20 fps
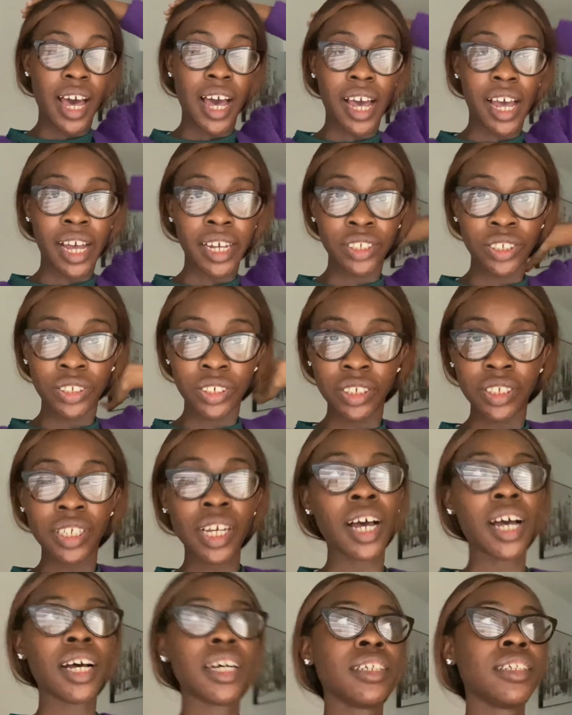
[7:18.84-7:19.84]
I just
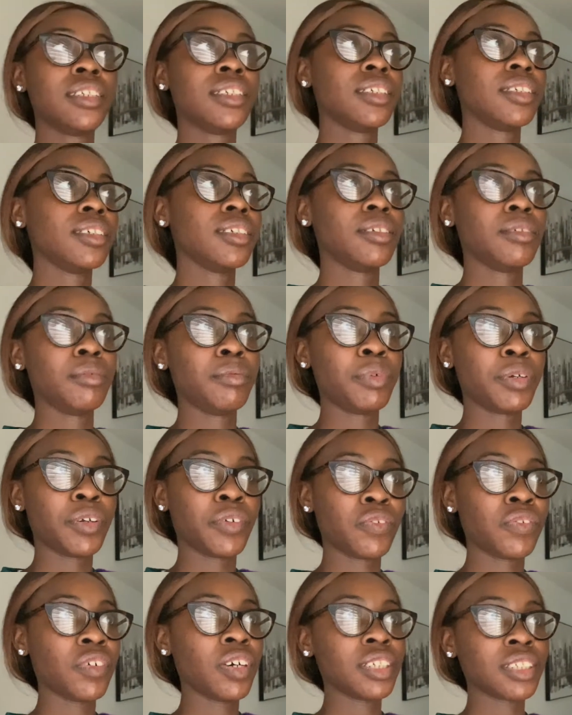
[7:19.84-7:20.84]
had
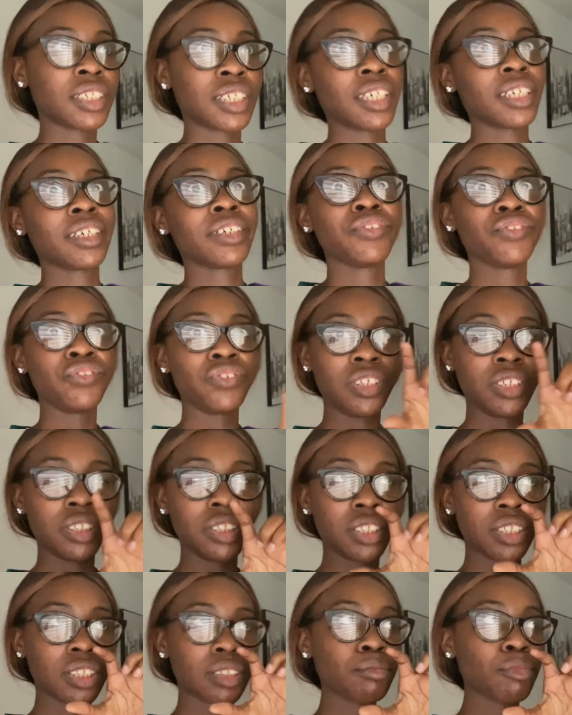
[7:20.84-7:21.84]
breakfast, like really
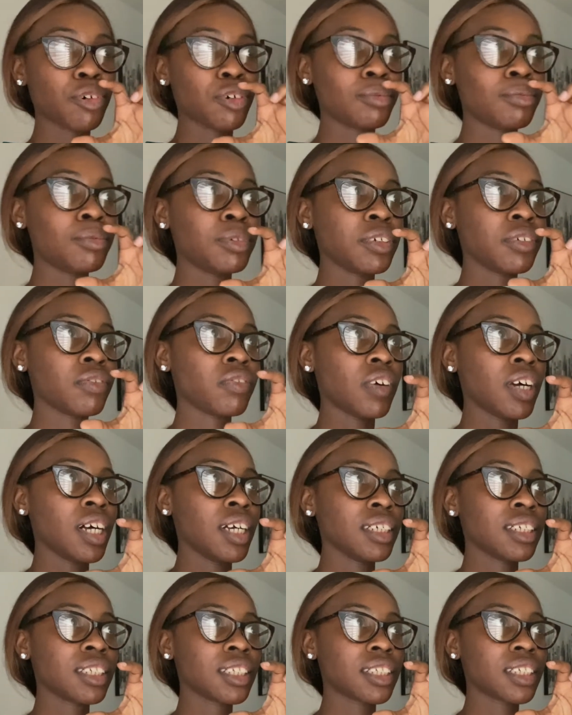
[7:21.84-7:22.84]
small
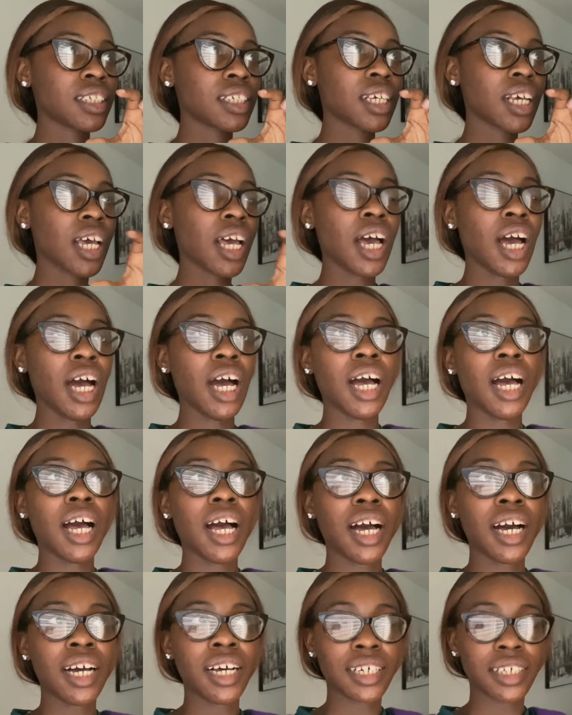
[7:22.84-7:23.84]
breakfast,
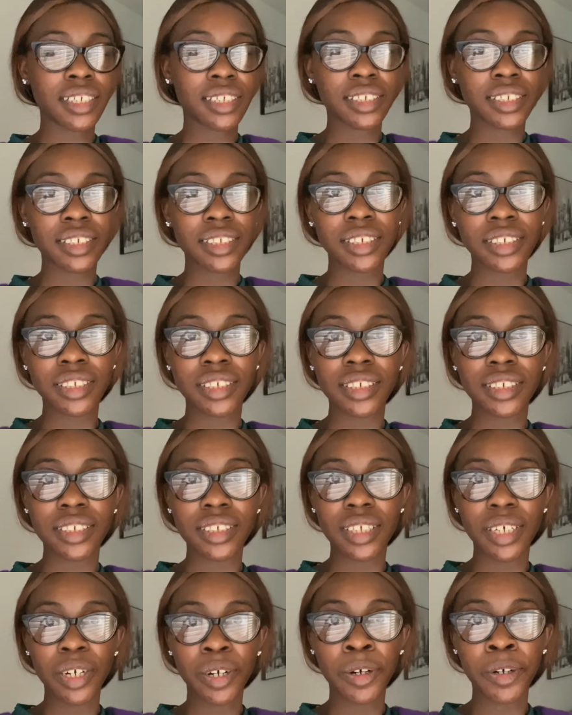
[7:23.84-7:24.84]
and
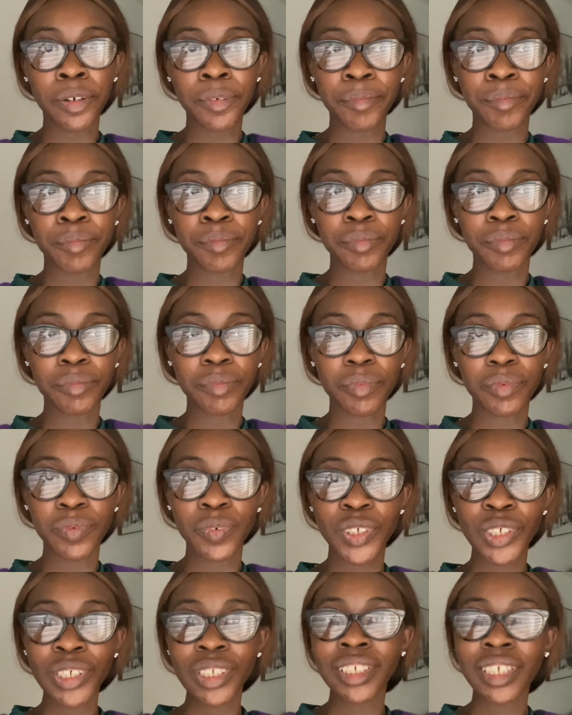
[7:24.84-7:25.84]
we
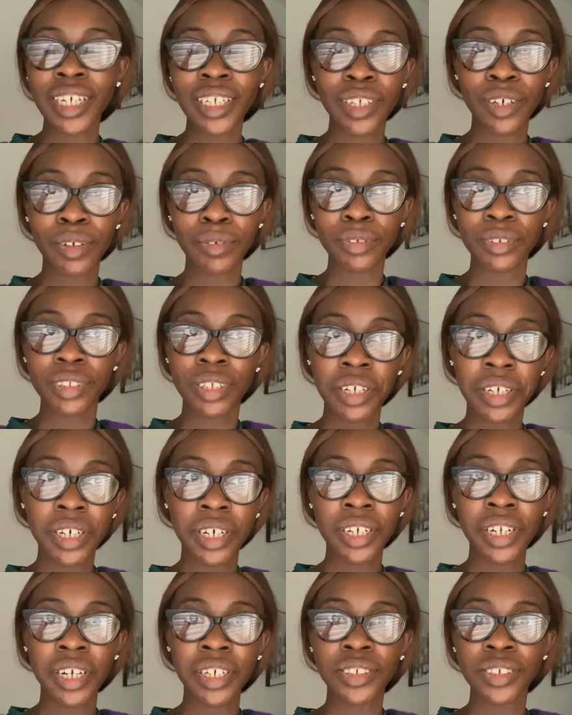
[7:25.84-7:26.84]
just sat down. Tega and
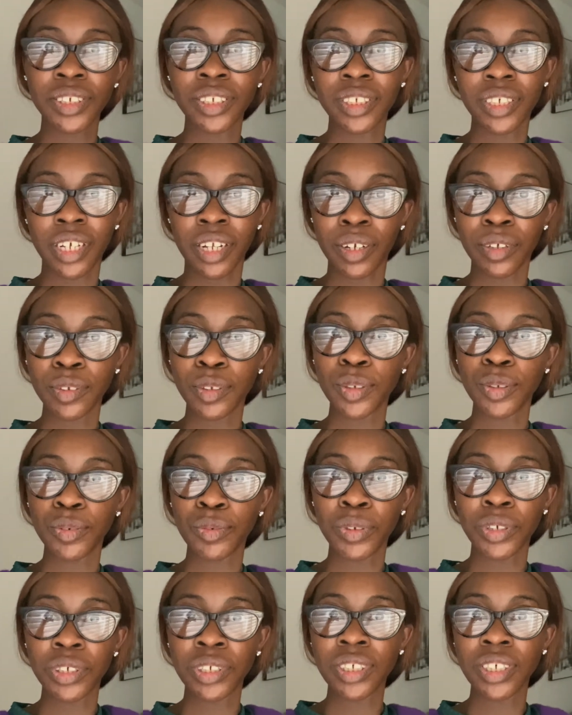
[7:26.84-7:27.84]
I just sat down to
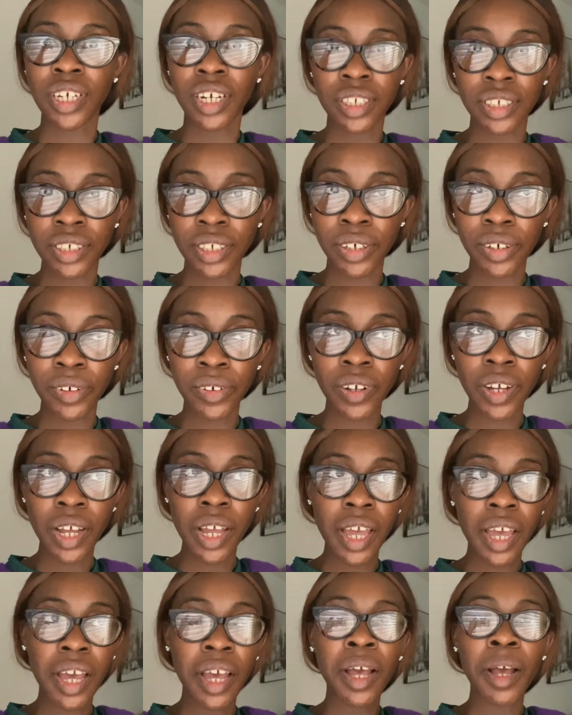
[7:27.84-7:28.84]
watch Scandal,
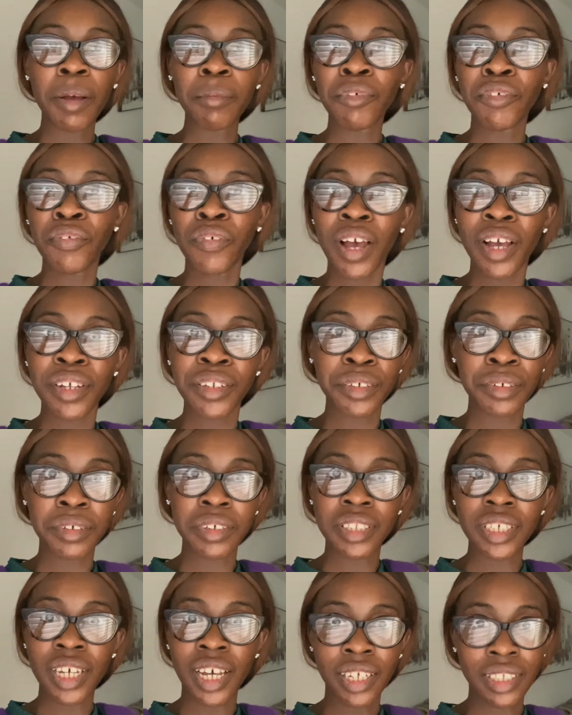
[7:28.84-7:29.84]
and before I knew it,
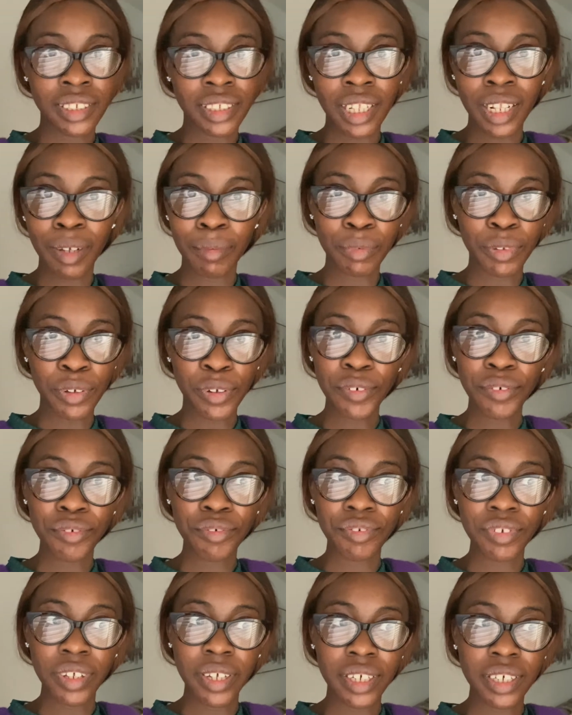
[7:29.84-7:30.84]
I slept off.
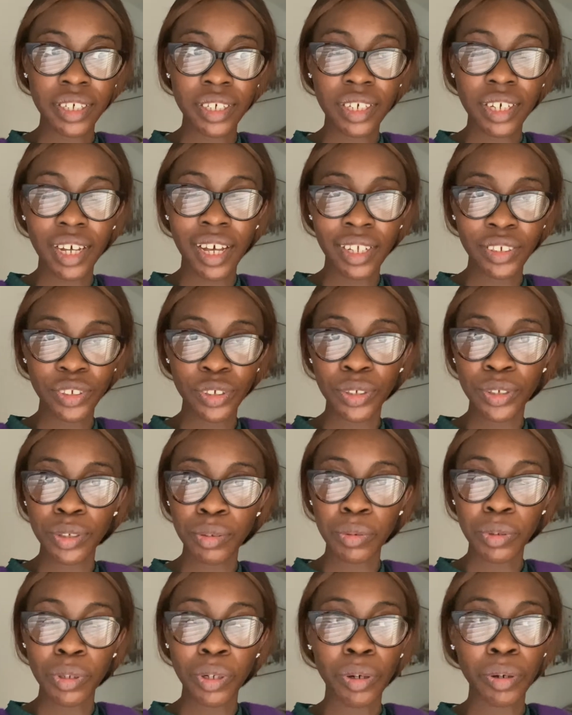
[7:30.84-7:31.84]
Like I just
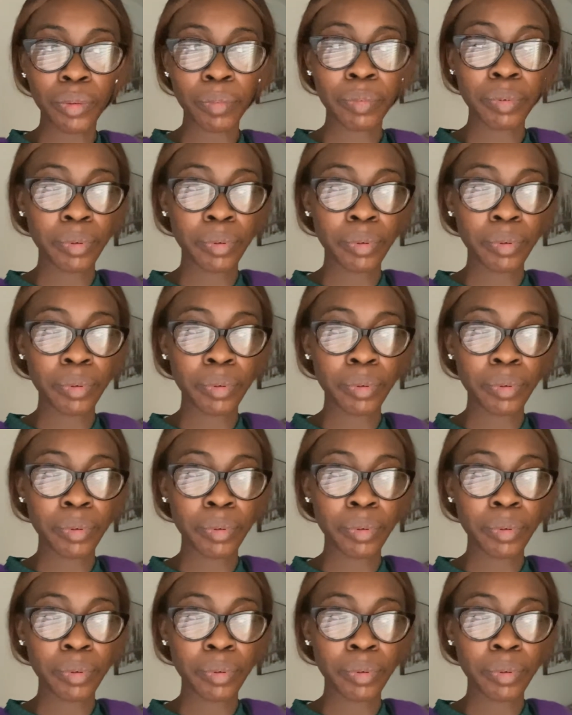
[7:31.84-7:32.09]
woke up.